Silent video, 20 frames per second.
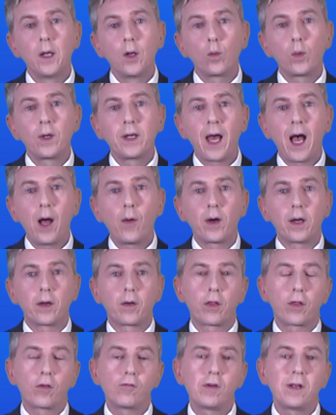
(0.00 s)
We now add
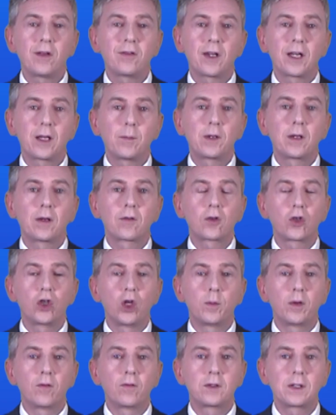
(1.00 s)
3
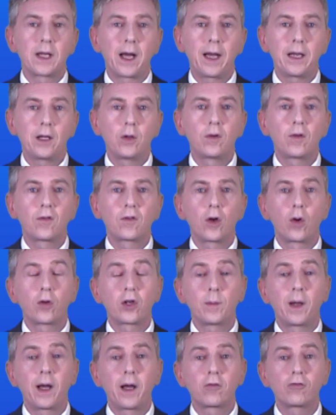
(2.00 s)
cm³ of dilute
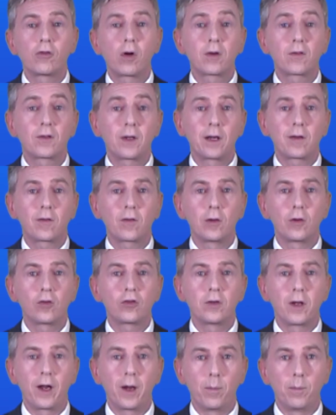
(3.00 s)
sodium hydroxide
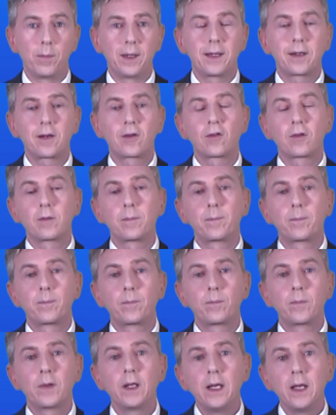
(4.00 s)
solution and mix.
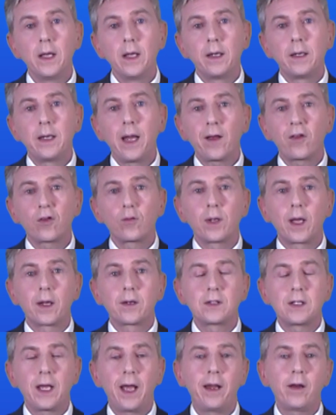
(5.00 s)
Next, we
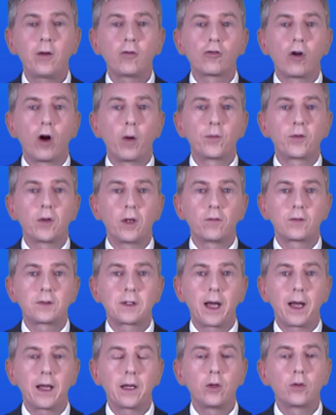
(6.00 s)
add 10 drops of
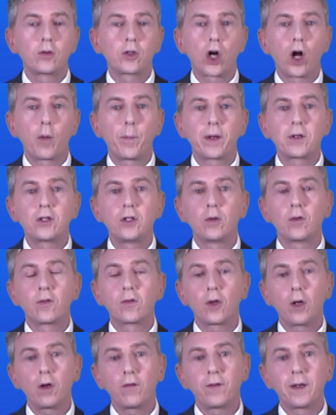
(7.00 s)
dilute copper 2
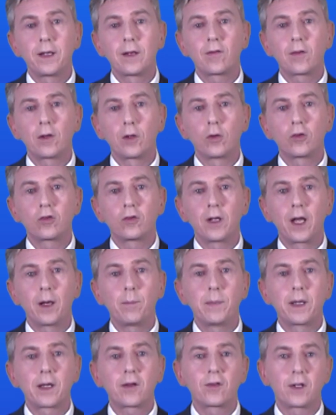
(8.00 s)
sulfate solution and
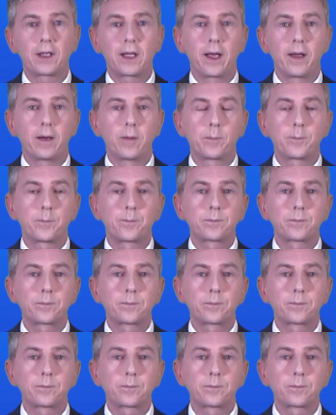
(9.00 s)
mix again.